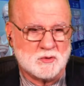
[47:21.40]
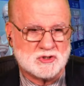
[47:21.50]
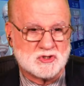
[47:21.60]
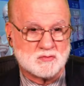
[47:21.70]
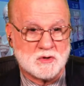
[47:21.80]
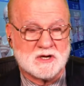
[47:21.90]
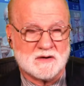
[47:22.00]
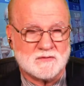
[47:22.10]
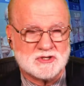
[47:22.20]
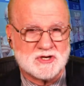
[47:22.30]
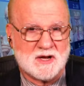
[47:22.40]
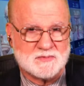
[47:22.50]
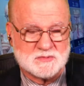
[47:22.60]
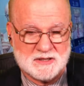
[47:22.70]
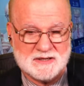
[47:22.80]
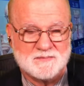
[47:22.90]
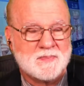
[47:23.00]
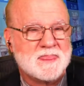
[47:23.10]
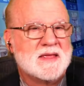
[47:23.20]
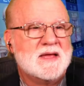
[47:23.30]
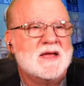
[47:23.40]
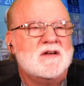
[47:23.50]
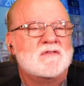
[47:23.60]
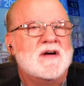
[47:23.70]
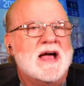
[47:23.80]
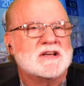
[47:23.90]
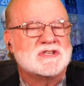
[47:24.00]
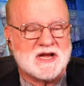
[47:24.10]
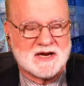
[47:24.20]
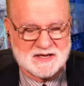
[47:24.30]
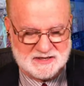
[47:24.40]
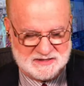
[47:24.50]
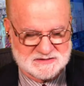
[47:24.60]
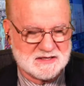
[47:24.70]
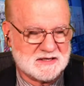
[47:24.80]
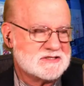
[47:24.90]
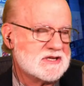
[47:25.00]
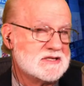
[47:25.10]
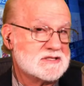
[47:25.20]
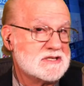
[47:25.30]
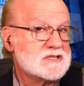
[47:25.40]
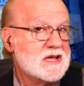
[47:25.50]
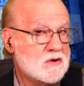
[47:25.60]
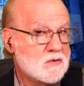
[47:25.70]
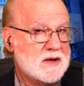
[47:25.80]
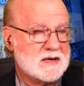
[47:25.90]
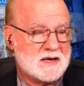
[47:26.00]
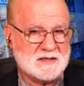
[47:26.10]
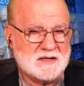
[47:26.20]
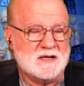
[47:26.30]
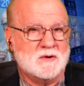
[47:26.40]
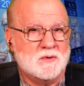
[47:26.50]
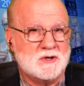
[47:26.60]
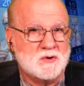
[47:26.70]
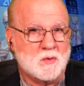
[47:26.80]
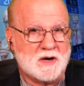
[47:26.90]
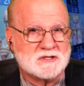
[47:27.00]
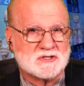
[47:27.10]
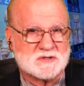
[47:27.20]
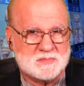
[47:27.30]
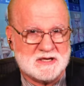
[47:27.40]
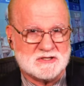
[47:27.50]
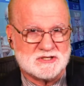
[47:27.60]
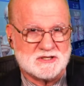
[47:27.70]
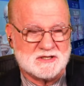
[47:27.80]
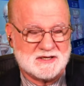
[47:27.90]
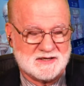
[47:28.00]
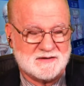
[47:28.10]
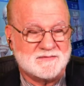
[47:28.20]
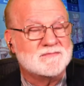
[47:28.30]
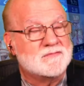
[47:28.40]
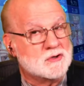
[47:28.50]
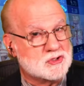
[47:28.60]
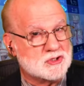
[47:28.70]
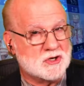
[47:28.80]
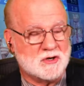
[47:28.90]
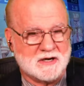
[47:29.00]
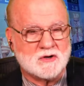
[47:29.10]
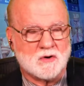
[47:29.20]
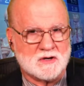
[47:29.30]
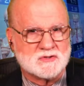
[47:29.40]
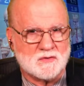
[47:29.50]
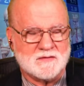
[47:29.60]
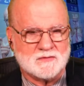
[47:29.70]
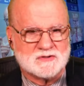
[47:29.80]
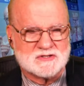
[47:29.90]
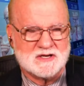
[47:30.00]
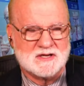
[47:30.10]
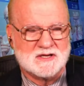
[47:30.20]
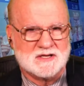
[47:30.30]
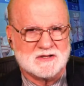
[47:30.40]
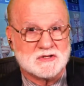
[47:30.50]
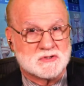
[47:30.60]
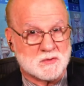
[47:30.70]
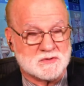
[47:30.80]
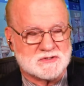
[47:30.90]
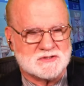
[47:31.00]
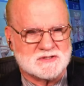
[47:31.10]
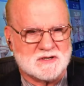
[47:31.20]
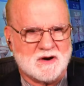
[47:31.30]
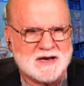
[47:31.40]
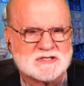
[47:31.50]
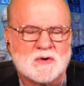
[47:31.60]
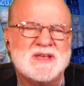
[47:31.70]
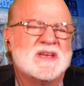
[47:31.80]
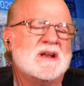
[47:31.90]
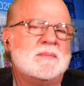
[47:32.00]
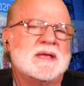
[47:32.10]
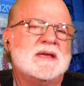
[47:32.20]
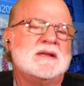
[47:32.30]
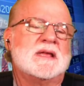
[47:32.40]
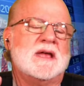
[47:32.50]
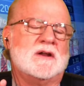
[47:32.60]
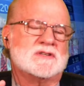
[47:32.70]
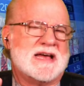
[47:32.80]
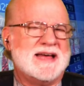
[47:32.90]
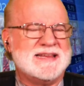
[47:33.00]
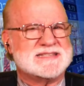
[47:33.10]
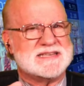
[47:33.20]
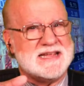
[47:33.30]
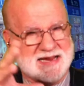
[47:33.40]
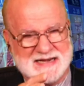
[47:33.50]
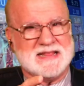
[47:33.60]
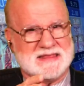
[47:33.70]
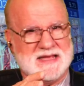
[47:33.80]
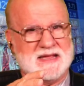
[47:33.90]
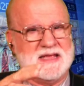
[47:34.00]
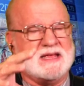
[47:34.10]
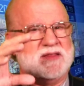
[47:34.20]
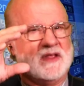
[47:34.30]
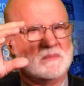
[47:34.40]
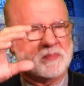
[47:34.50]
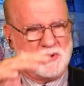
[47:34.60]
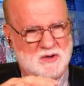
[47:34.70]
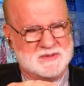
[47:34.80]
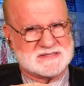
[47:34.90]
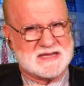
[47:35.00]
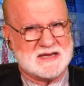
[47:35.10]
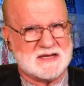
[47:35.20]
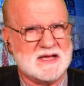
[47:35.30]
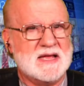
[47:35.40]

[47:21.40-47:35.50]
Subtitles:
are just recovering jobs. But fact check, as Nellie says, is a great idea when you watch a speech, for sure, and cross-reference the sources. All right. So economic indicators. I didn't see anything in the employment data,